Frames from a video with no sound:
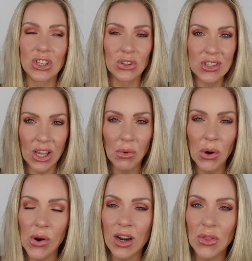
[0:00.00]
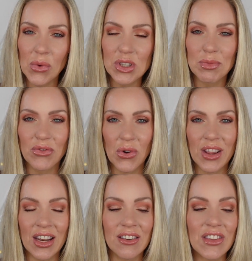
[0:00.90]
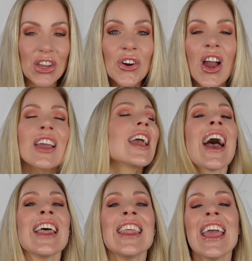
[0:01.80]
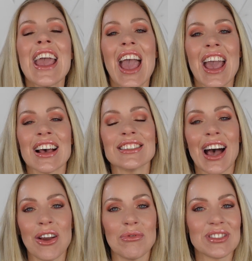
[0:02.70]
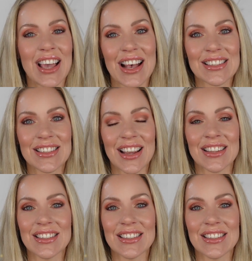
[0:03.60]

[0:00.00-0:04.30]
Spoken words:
it looks like we're going on the Wish before the end of the year again, and I will test and